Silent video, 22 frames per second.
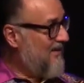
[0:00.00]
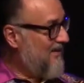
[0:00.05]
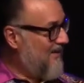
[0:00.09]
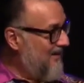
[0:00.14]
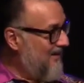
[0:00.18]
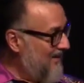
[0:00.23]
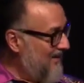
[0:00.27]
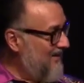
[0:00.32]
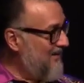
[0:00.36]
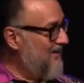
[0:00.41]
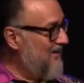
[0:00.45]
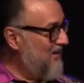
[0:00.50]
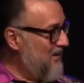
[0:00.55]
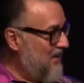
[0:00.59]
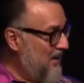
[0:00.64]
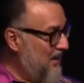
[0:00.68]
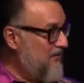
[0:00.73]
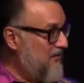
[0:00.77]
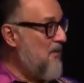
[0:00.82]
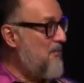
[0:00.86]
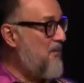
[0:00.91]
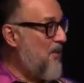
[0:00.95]

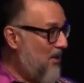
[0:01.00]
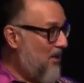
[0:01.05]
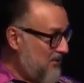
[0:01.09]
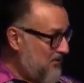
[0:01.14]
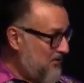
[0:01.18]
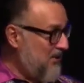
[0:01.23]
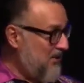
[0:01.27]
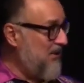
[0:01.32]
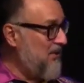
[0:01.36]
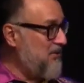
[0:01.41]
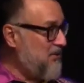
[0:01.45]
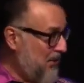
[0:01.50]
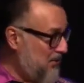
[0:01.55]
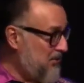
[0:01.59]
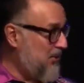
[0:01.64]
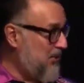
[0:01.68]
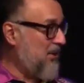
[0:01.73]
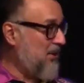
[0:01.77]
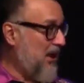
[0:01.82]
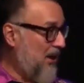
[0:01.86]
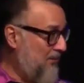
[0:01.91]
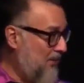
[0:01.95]
Hallelujah. If you're part of Center Church,
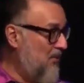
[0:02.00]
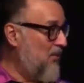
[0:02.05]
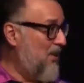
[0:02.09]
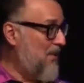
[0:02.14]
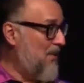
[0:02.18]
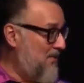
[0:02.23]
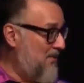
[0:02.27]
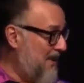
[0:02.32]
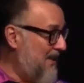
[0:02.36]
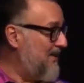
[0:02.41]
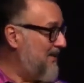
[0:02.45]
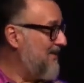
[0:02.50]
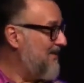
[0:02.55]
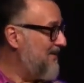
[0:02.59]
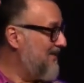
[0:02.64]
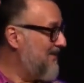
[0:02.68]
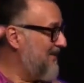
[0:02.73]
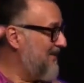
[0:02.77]
you're coming with me.